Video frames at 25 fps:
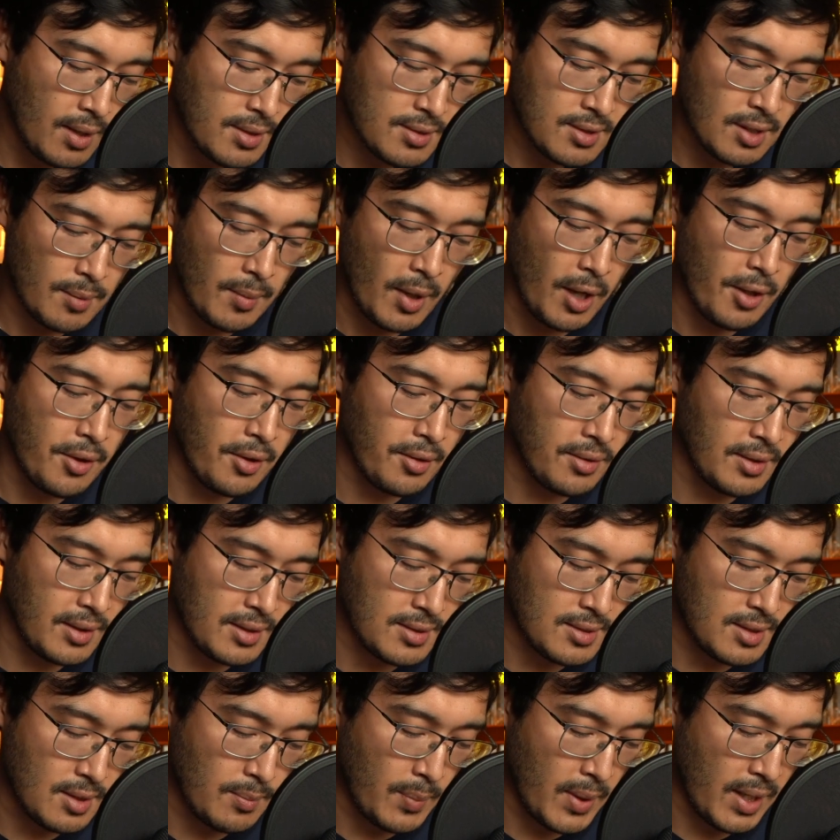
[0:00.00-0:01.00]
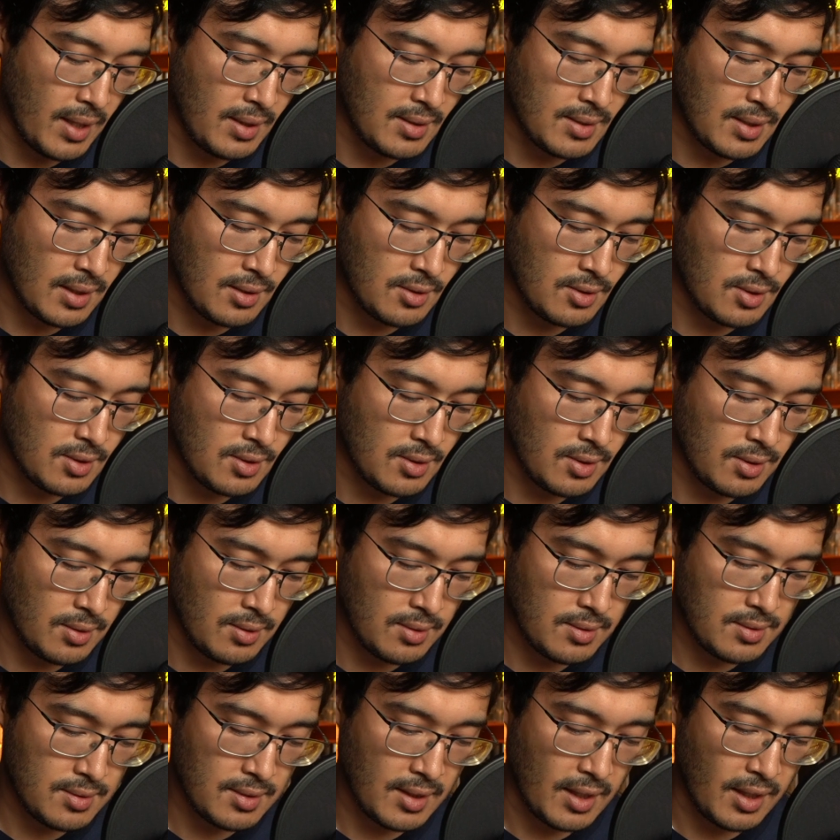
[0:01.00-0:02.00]
Some other things to pay attention
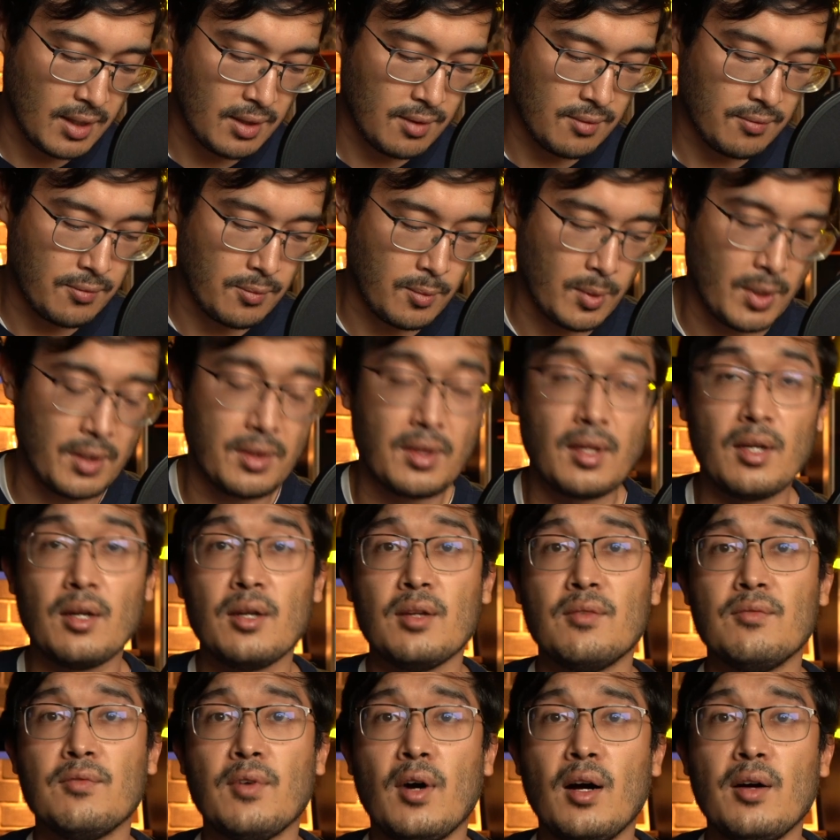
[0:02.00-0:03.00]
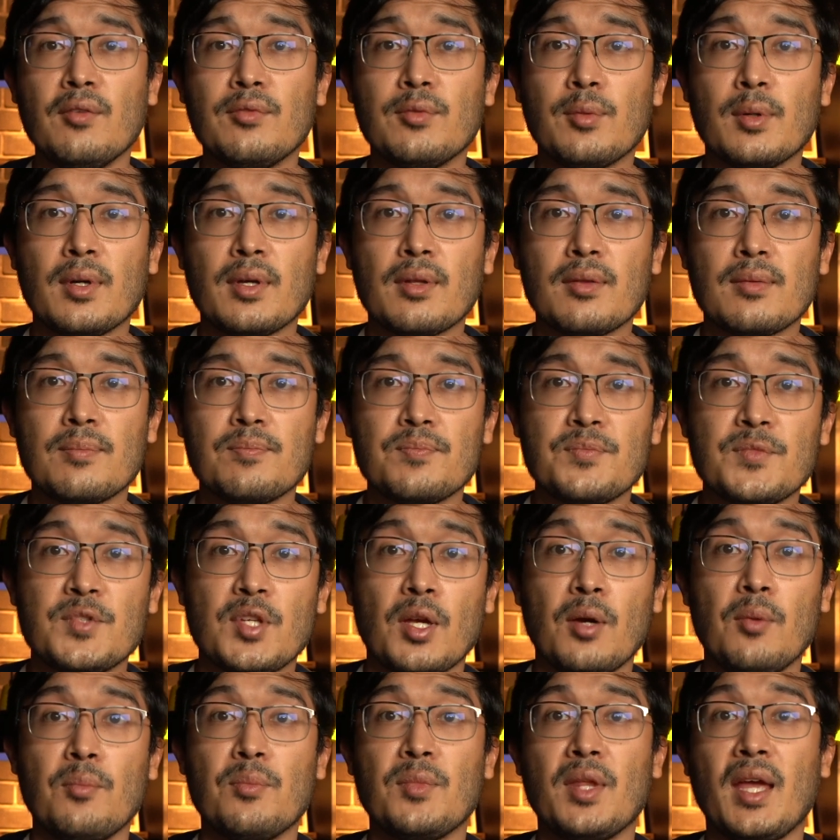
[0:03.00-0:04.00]
to is kind of what they're involved with.
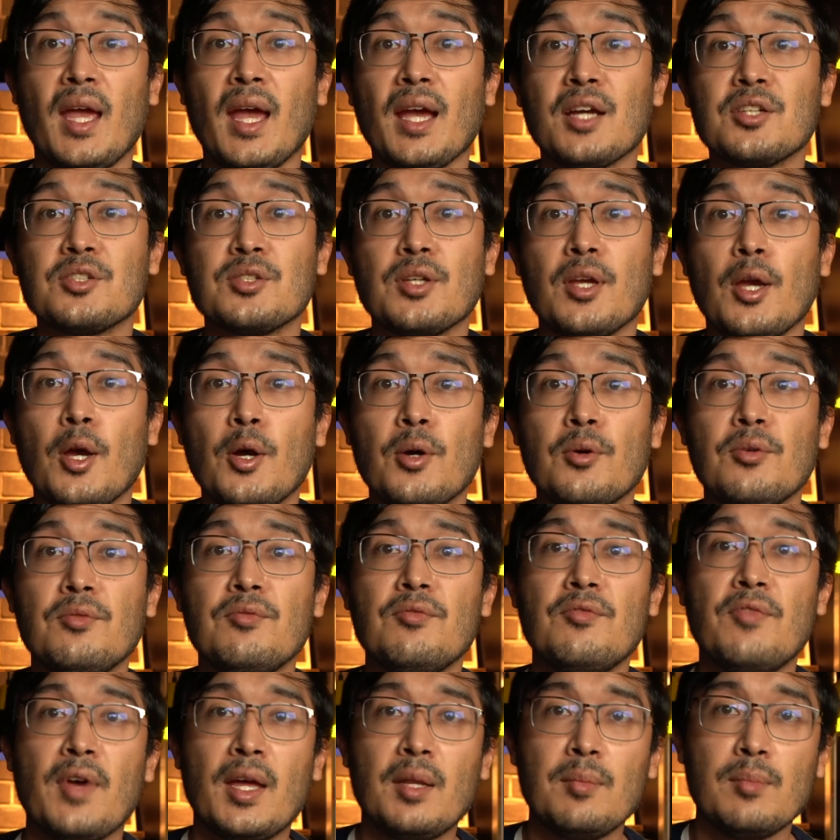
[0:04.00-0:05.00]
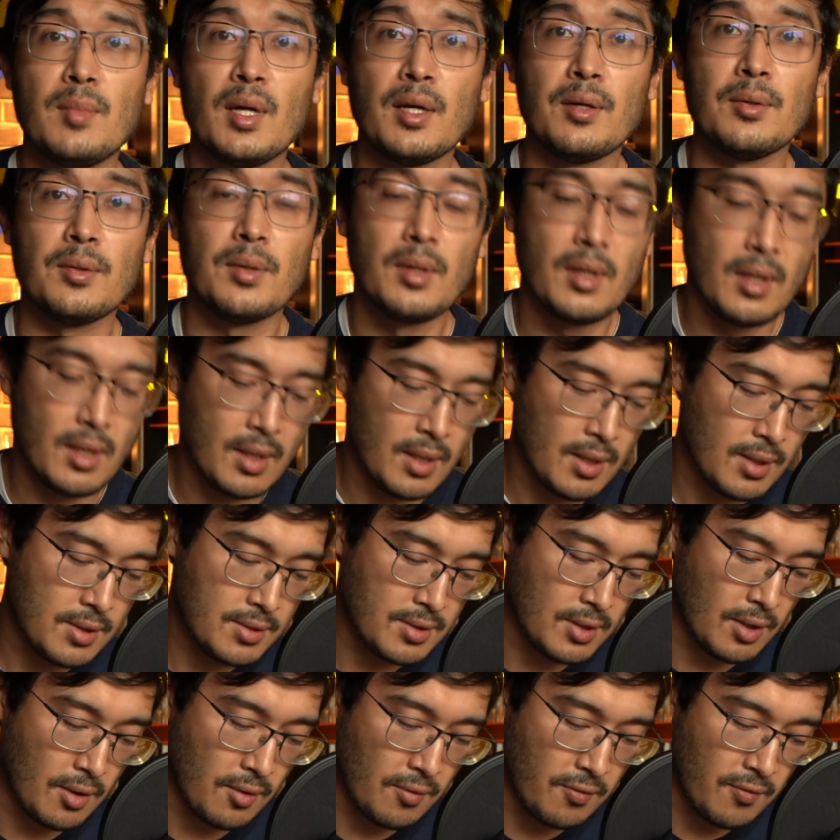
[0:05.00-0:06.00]
So they actually own Venmo.
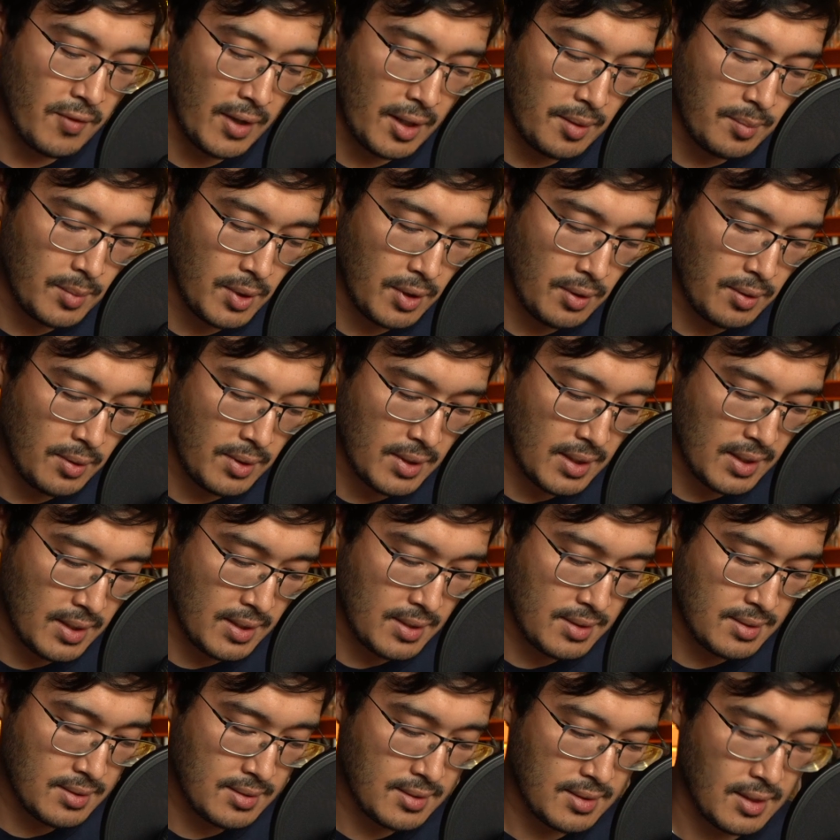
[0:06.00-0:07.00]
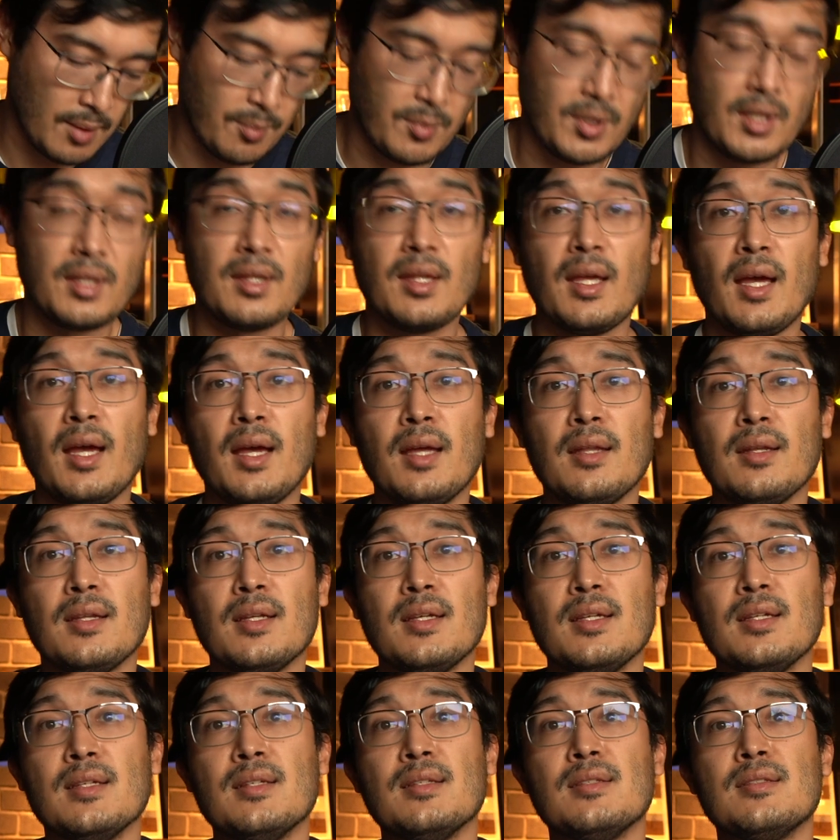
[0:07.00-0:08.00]
So Venmo is something that
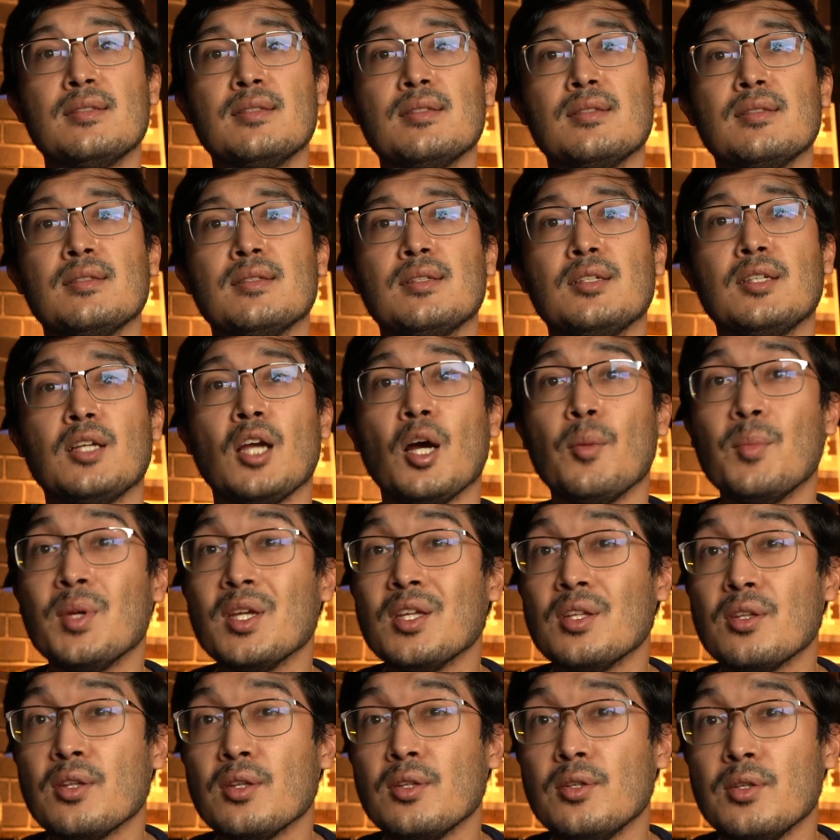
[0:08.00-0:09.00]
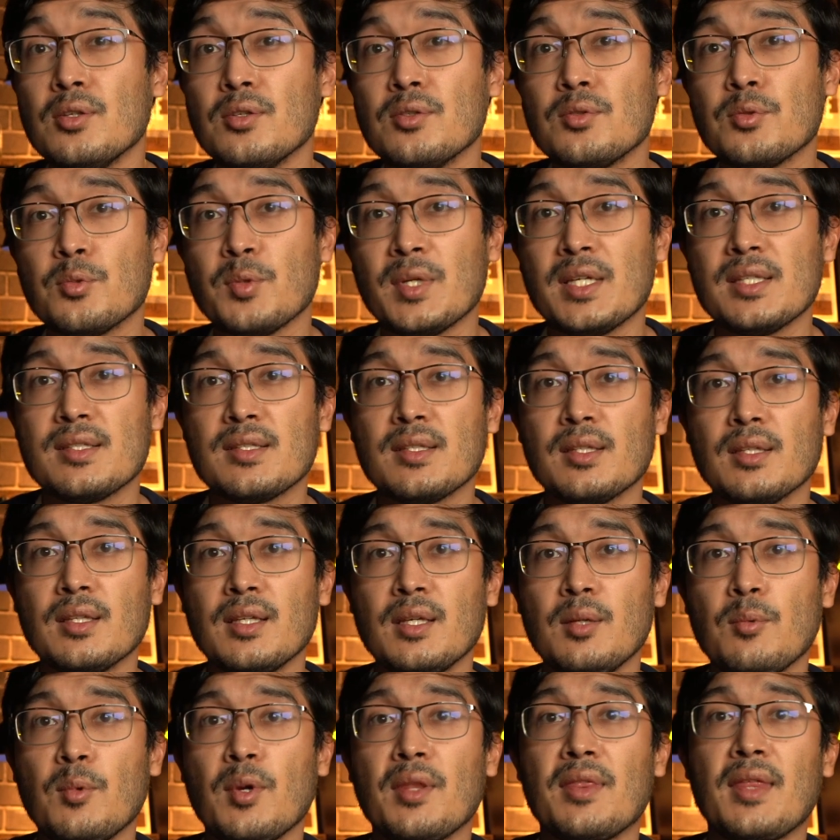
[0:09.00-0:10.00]
is coming into the news
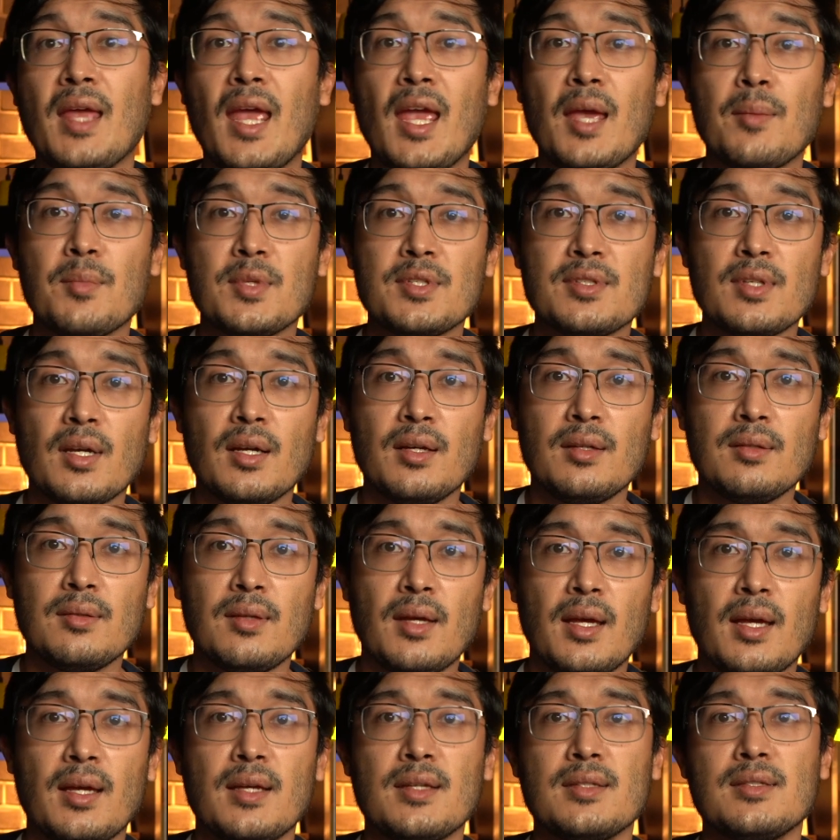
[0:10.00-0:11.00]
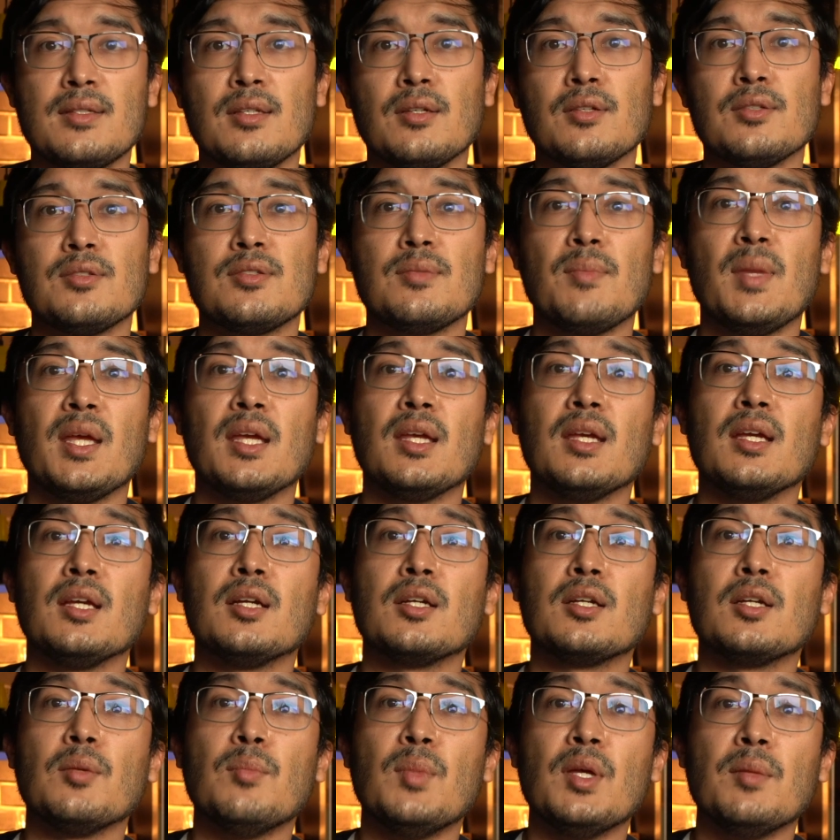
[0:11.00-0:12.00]
recently with Amazon, as there's making
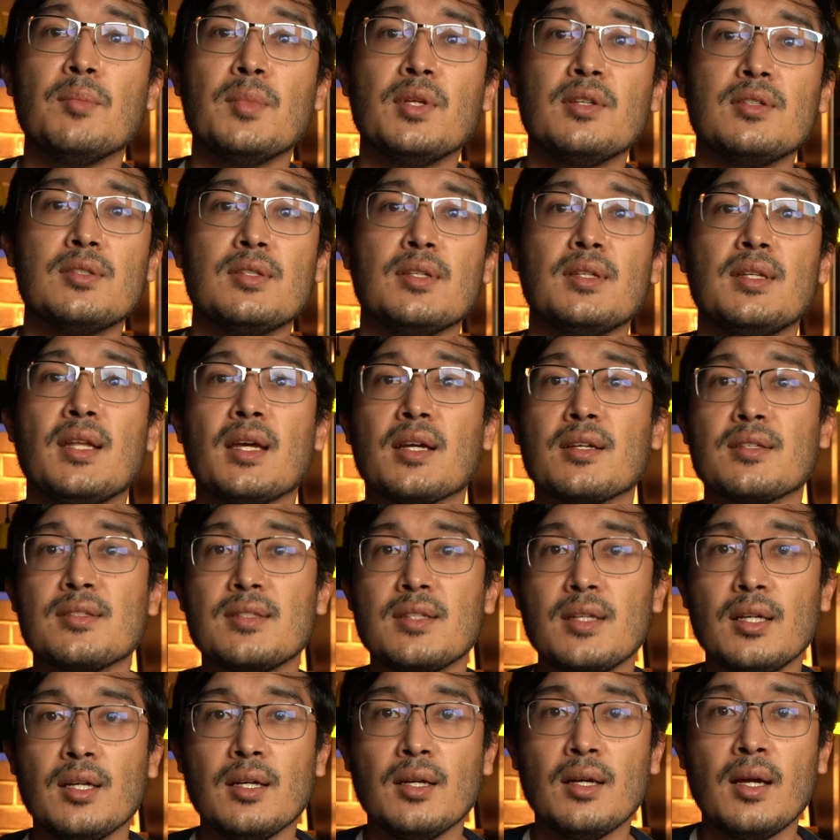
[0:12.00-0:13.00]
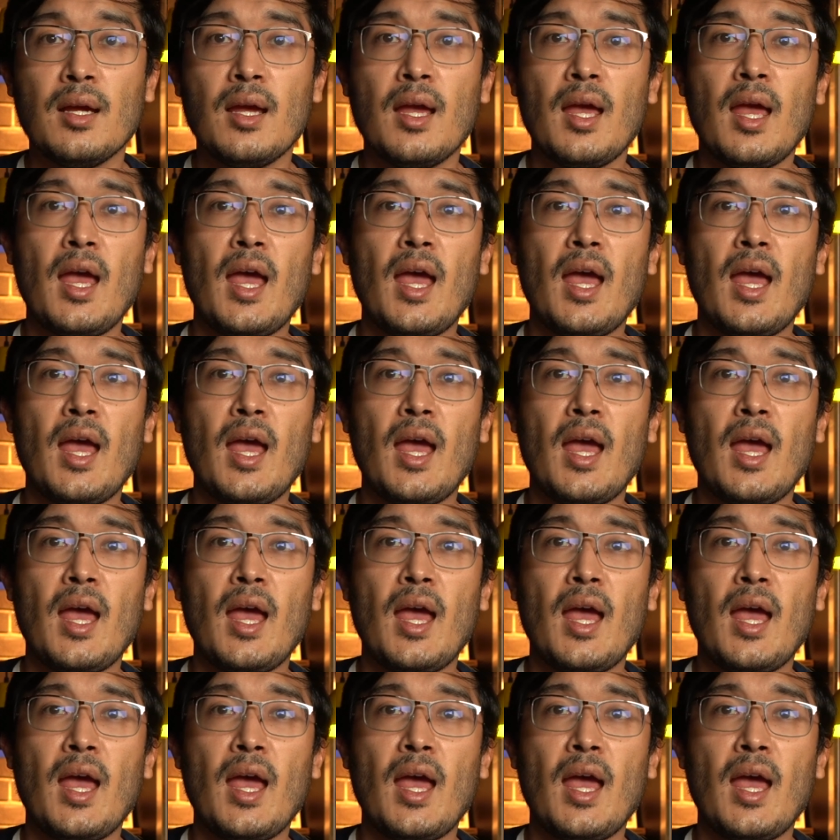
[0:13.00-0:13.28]
a commitment to next year